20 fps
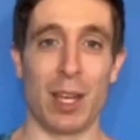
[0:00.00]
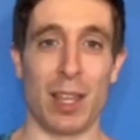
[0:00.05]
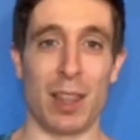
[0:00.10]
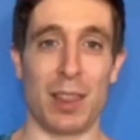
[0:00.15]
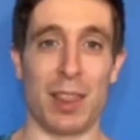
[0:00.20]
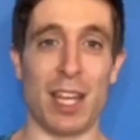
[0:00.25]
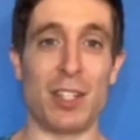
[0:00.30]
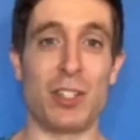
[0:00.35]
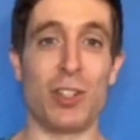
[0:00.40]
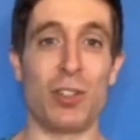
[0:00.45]

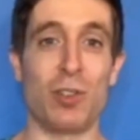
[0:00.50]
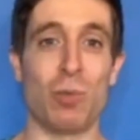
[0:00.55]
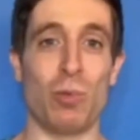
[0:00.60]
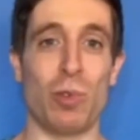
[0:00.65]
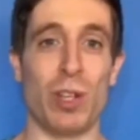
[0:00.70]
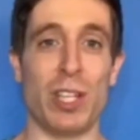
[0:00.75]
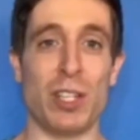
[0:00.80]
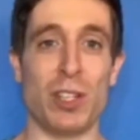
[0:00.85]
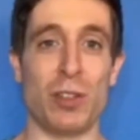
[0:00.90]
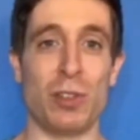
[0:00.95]
They do
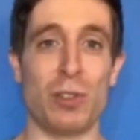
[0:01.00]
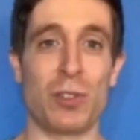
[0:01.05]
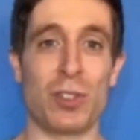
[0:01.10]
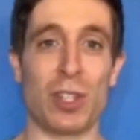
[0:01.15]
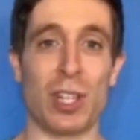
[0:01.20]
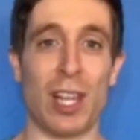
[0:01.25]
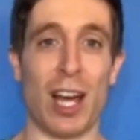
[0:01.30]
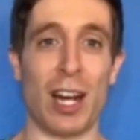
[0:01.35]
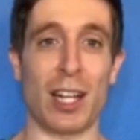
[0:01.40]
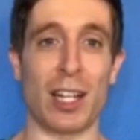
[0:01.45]
reuse a
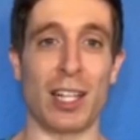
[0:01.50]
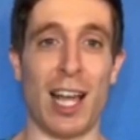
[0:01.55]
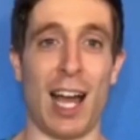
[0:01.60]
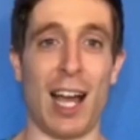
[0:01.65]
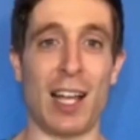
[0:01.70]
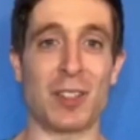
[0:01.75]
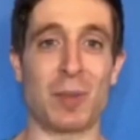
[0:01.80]
lot of glass